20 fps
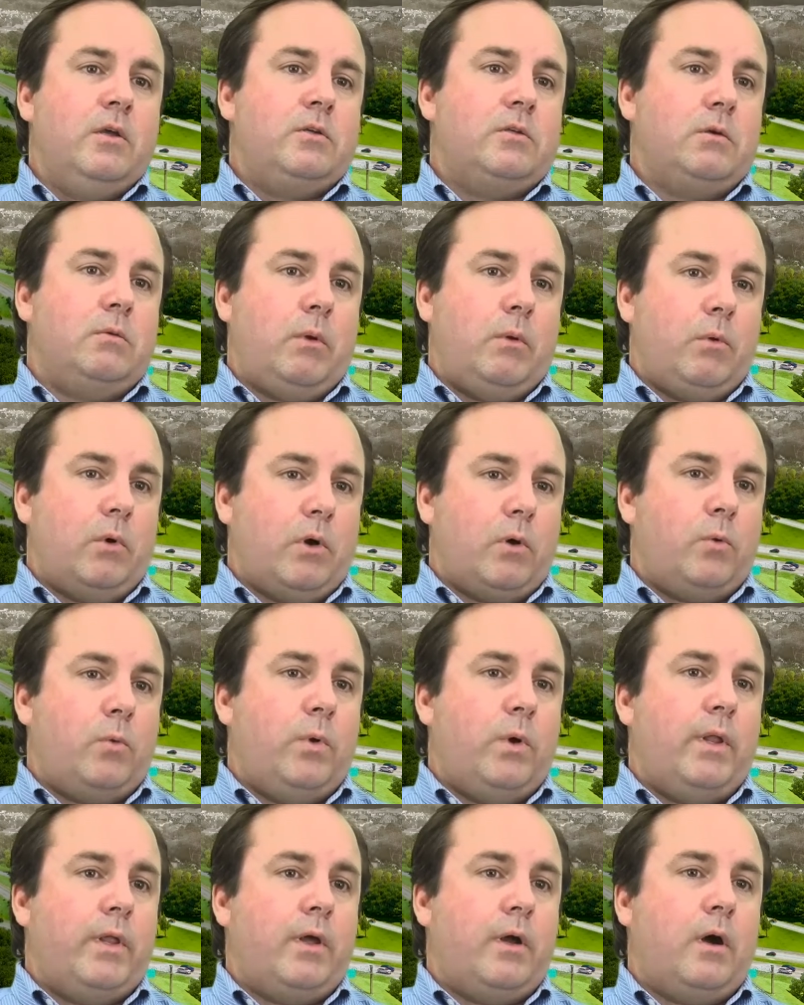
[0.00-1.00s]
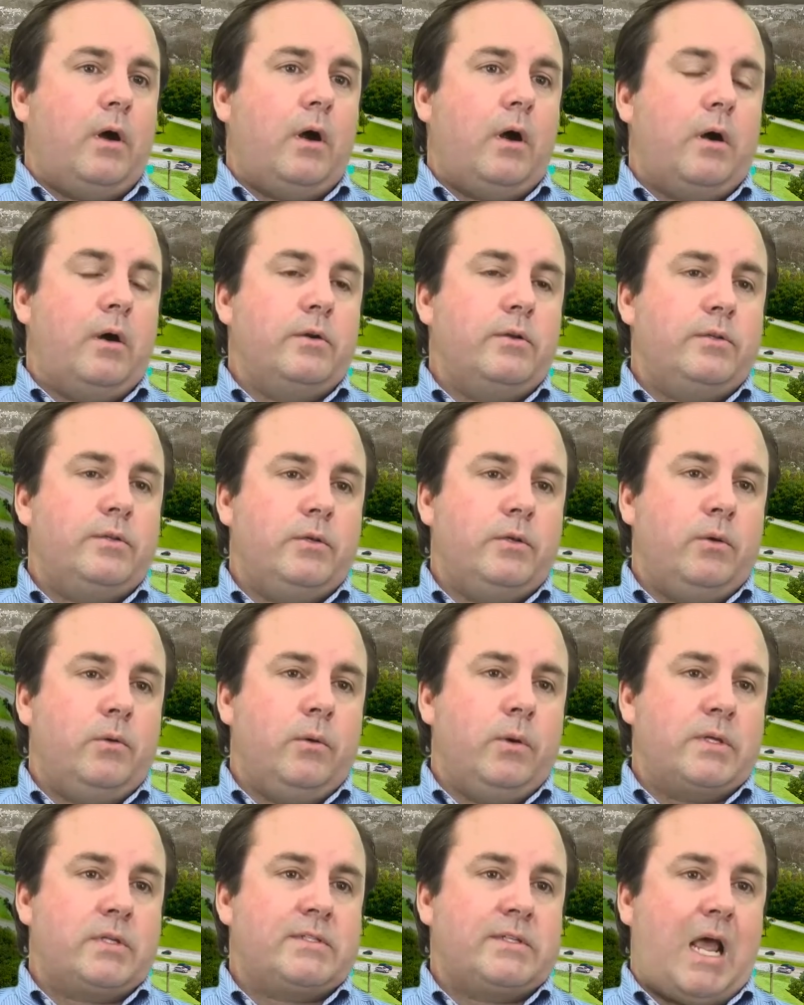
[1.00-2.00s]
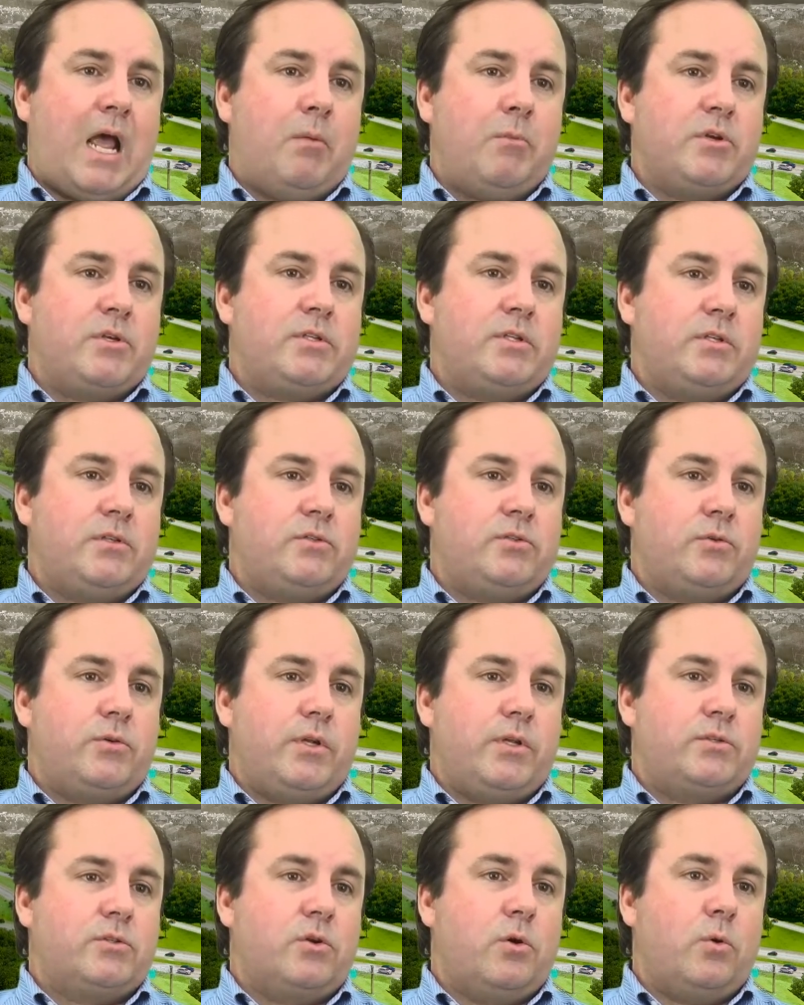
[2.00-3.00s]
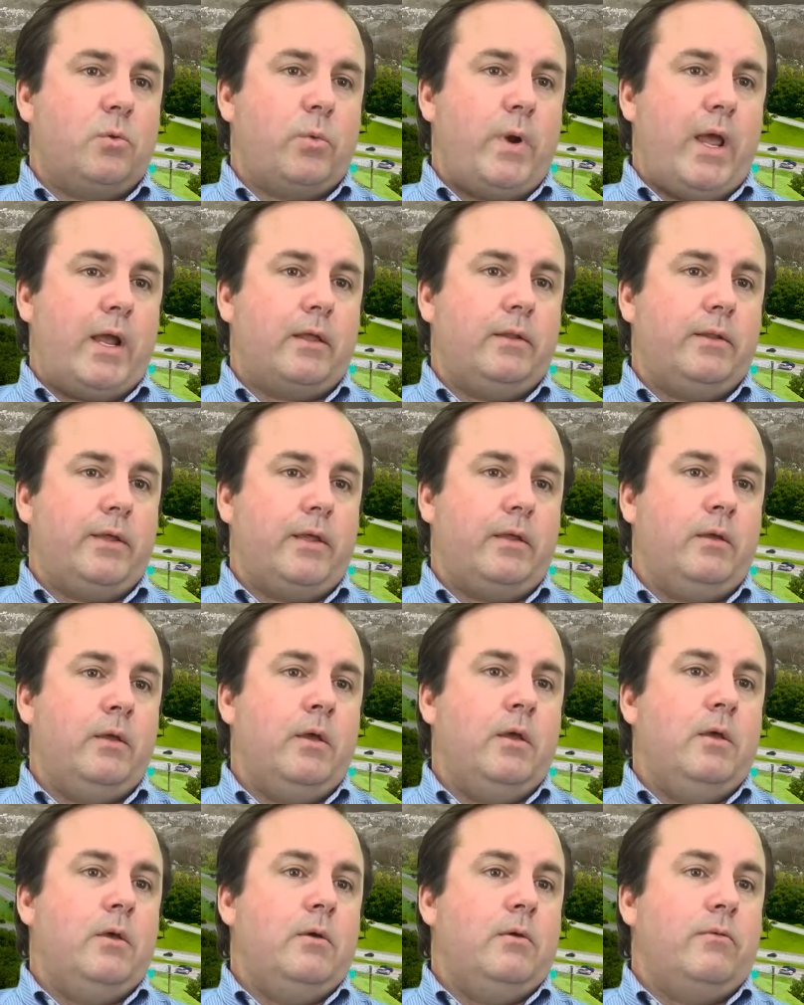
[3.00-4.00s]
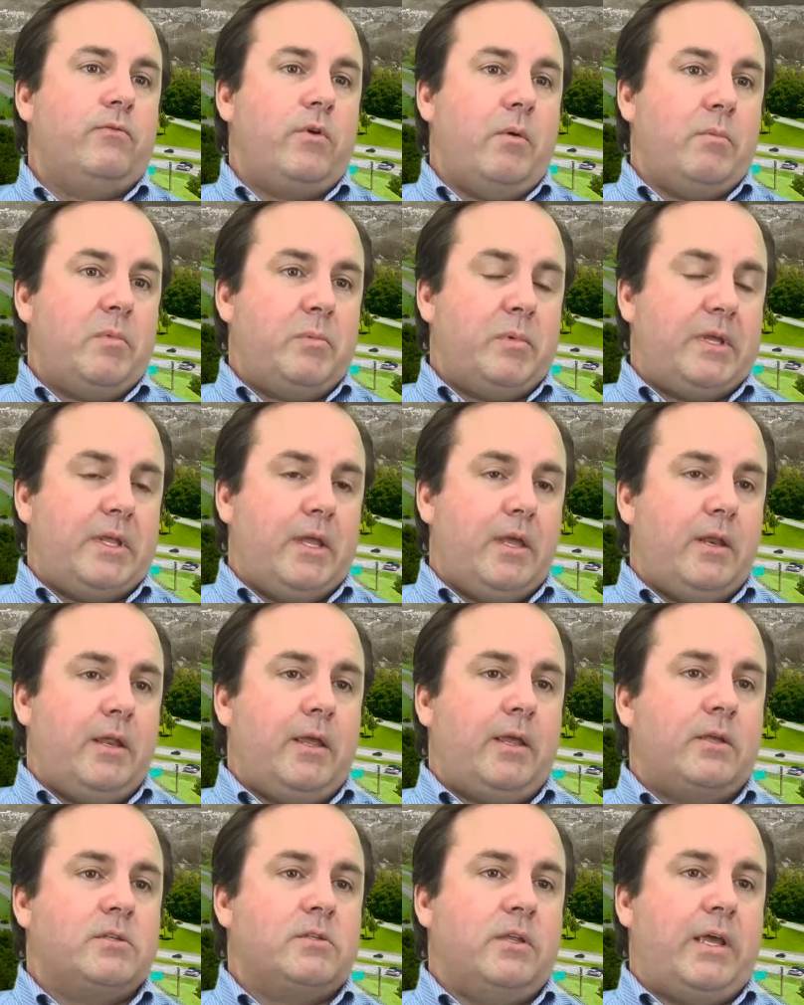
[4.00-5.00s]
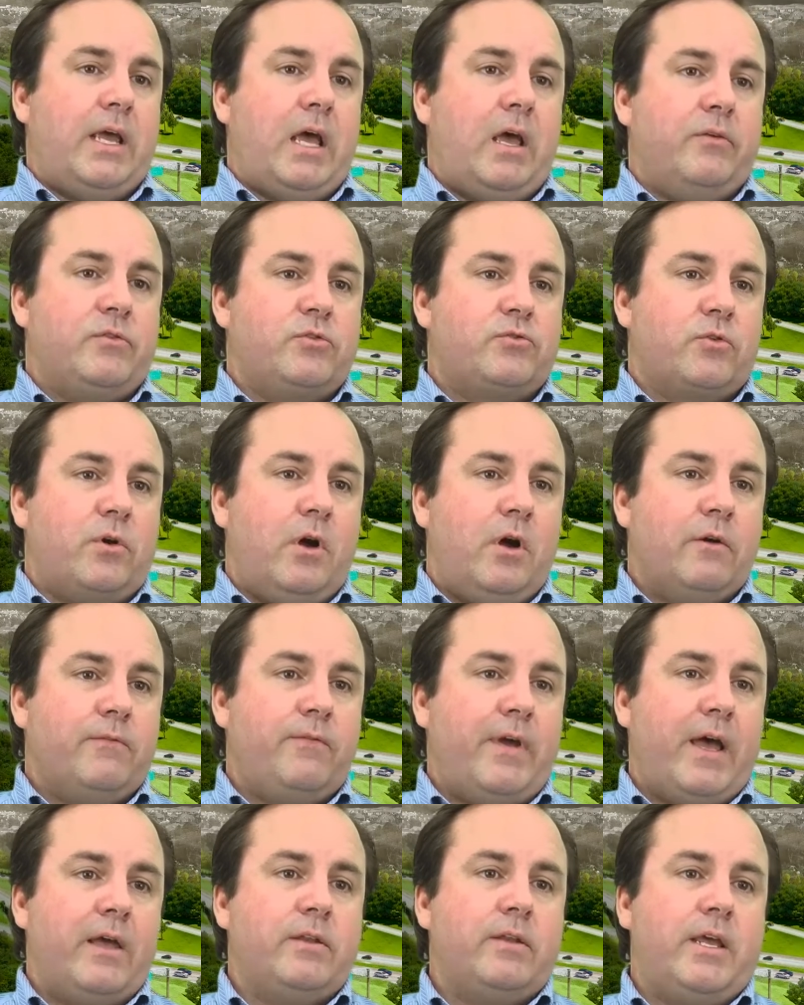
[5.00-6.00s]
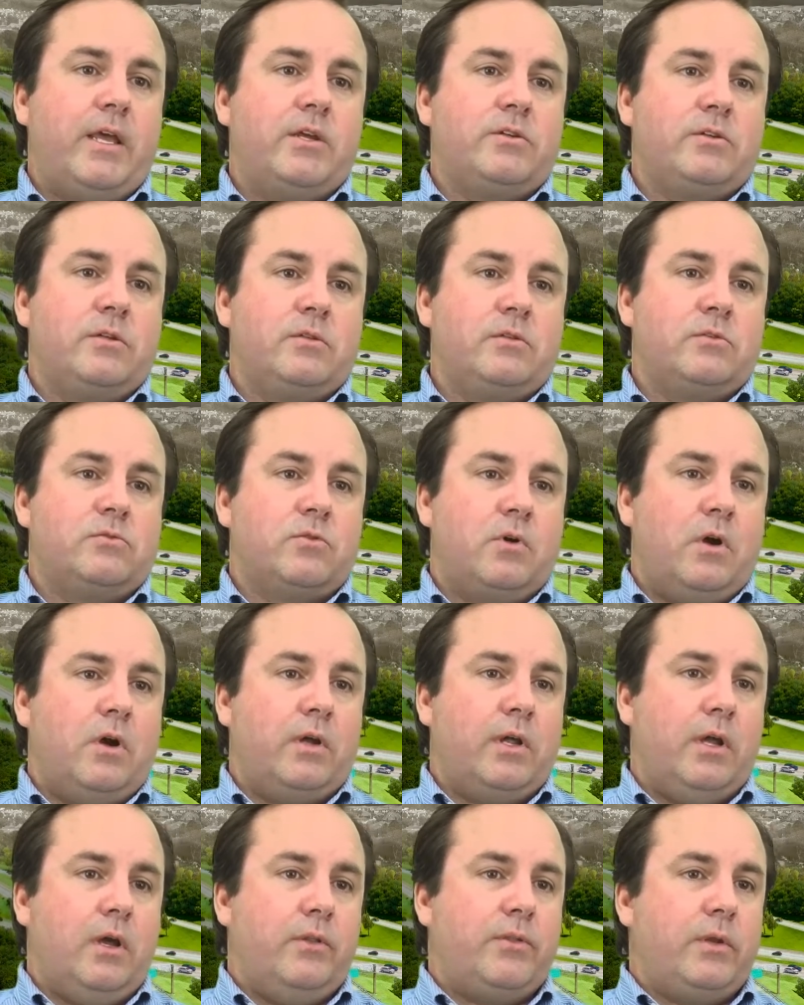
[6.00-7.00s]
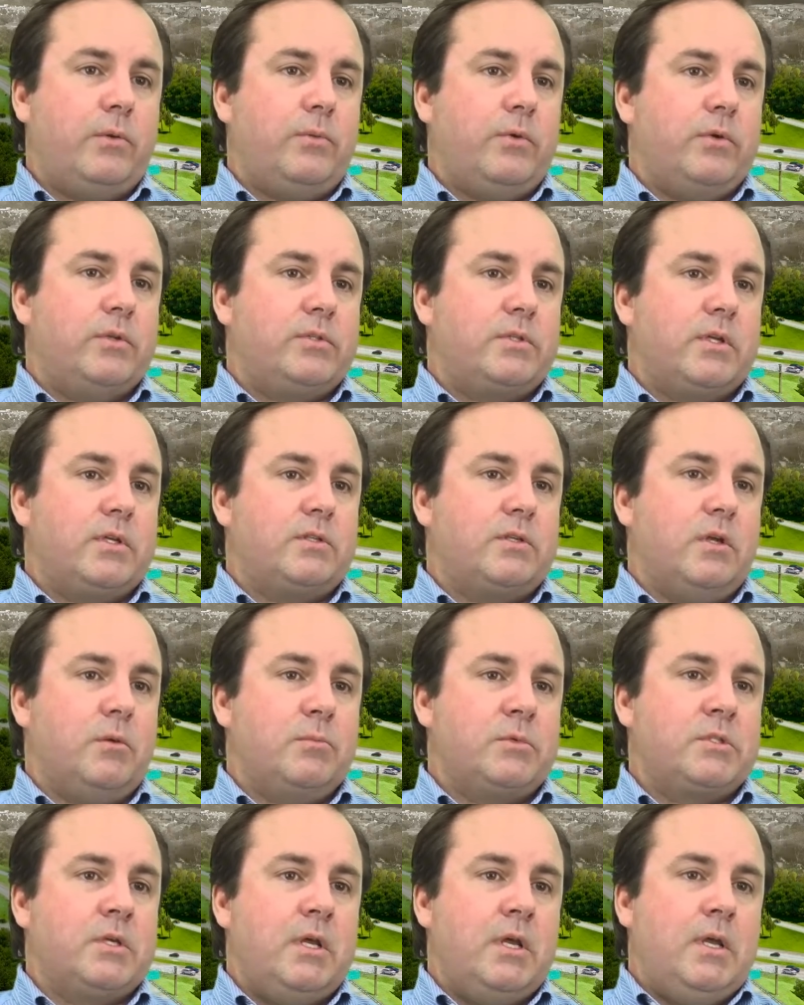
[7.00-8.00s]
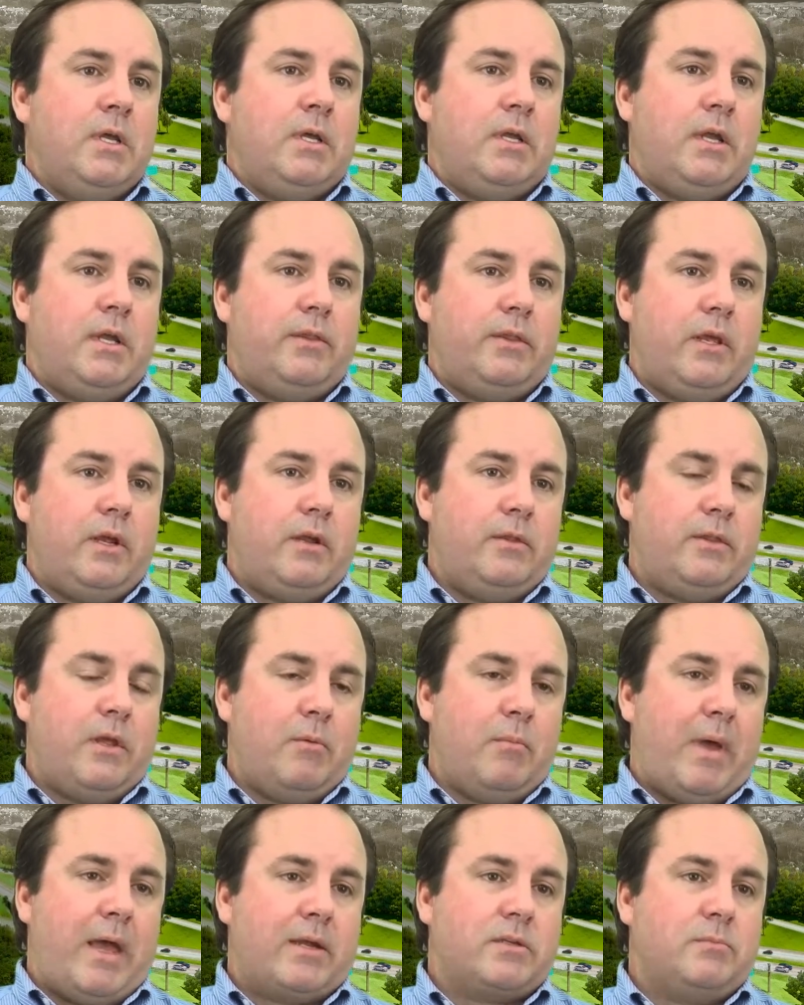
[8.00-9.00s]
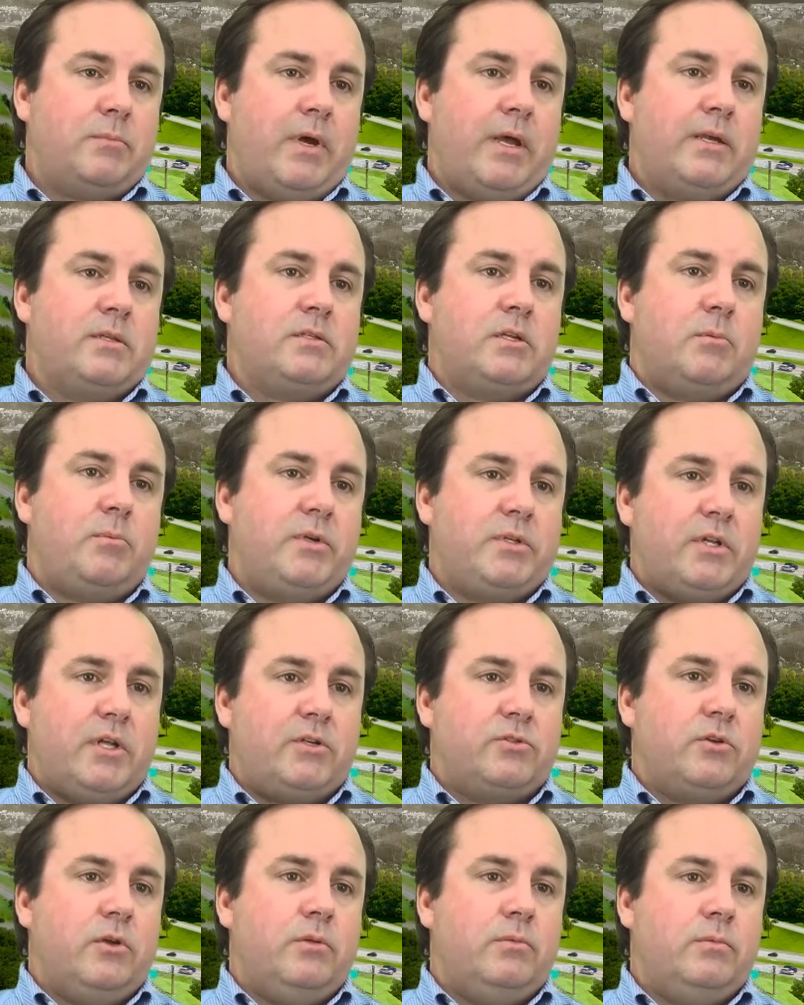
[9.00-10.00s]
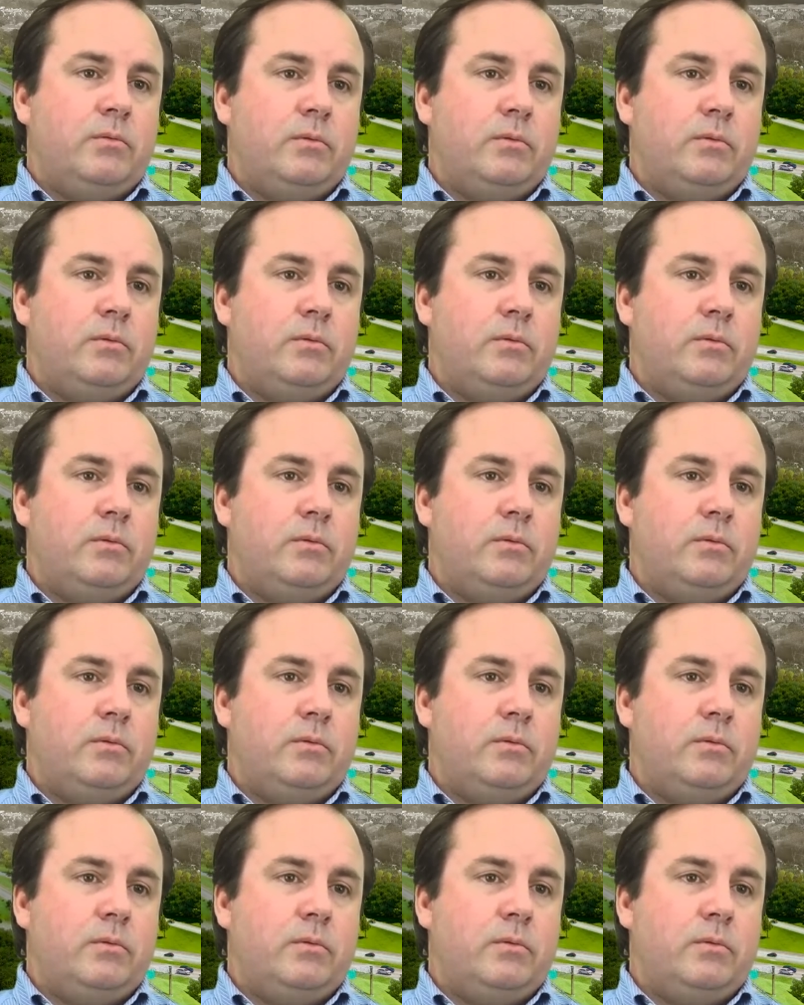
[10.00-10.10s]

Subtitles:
So we work really hard to establish these trees correctly from the beginning so they have strong foundations, strong healthy root systems, and they maximize their potential.